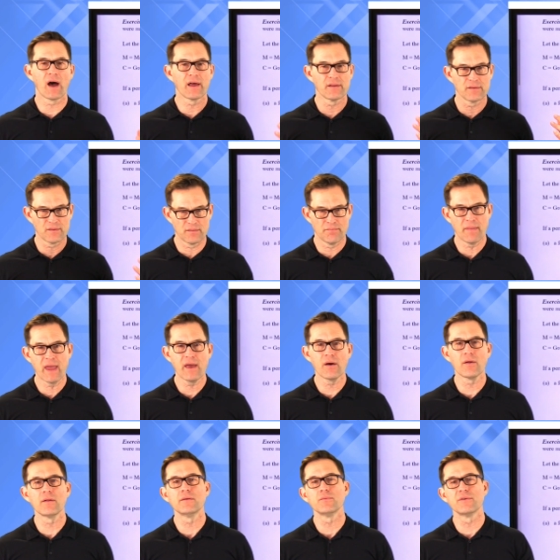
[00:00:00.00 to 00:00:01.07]
got
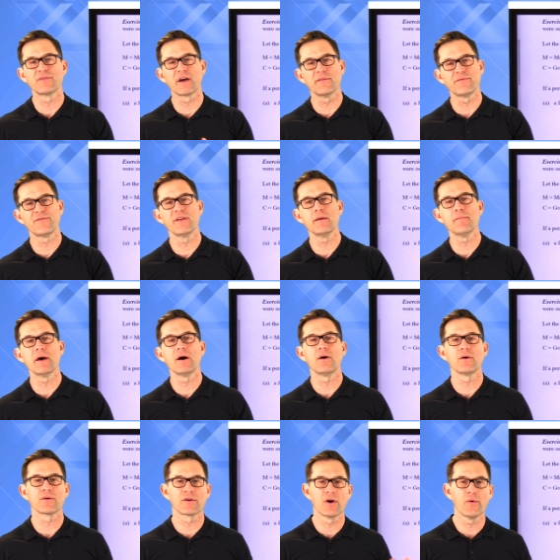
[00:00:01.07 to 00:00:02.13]
male, we've got
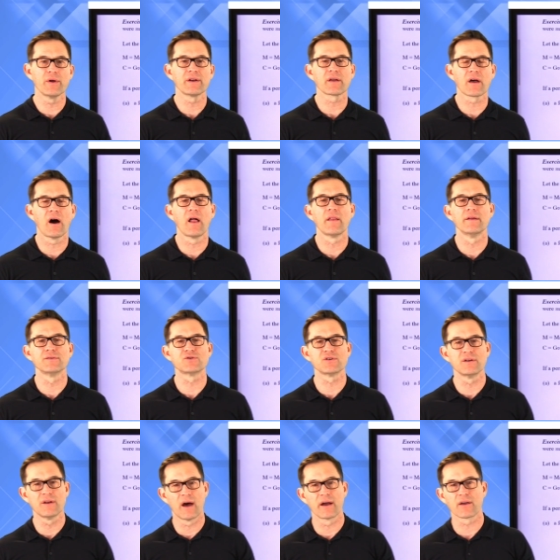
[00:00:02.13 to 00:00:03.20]
female, going to
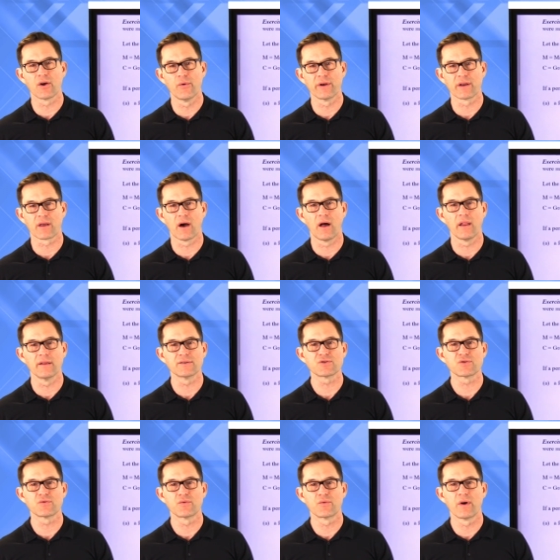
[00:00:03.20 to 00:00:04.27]
college, not going to
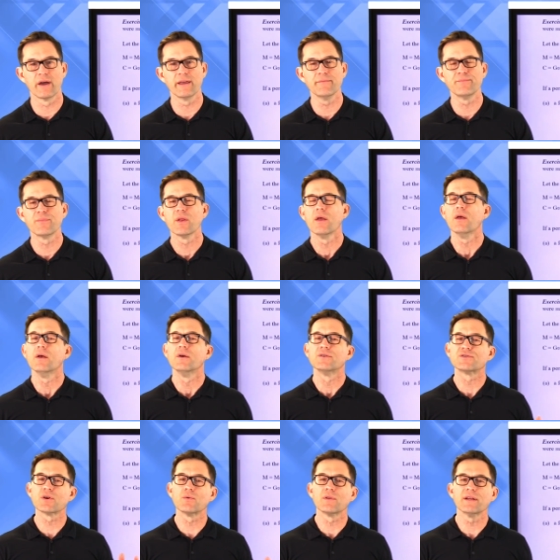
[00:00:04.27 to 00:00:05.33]
college, right?
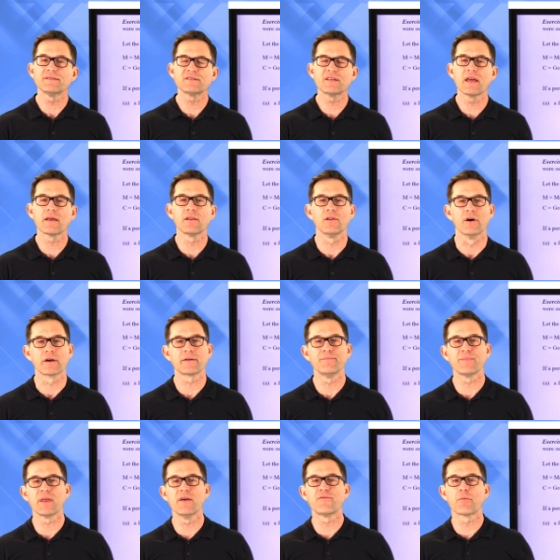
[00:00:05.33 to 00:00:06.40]
So let's take a look.
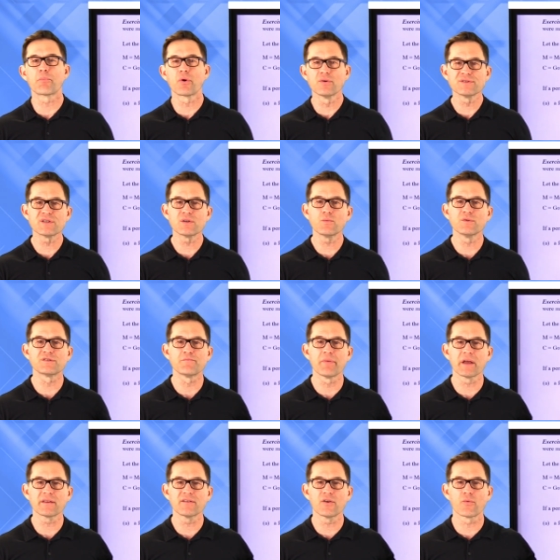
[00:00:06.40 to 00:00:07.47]
If a person was
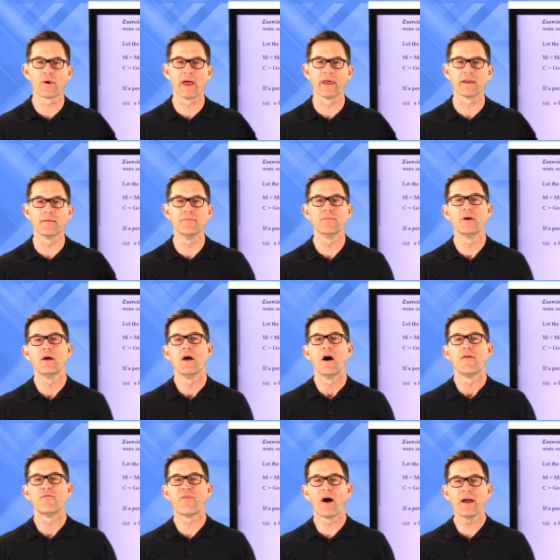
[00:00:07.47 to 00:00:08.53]
picked at random,
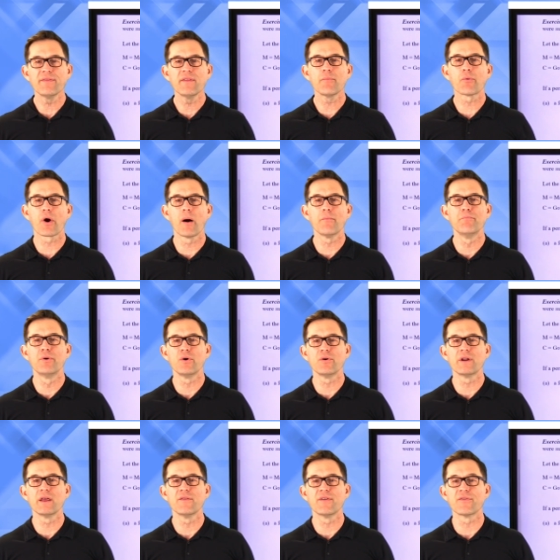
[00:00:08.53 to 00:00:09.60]
find the
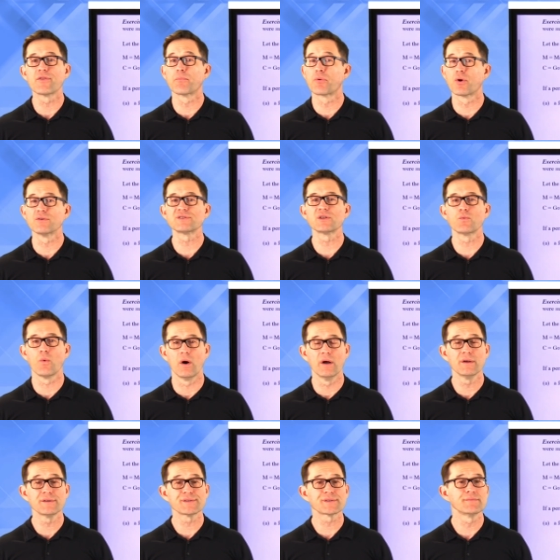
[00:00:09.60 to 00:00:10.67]
probability that the person
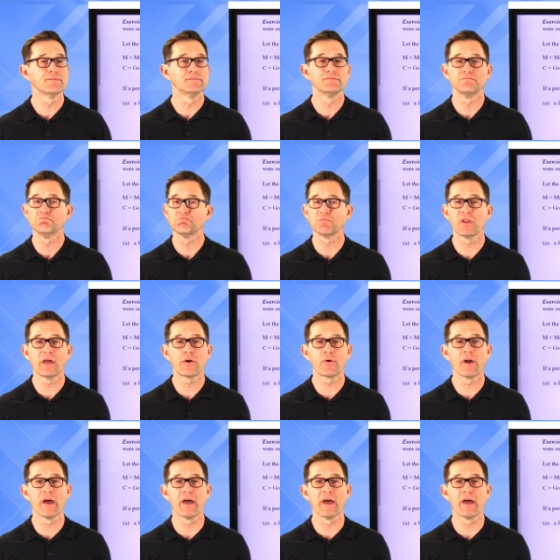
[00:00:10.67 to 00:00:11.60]
was letter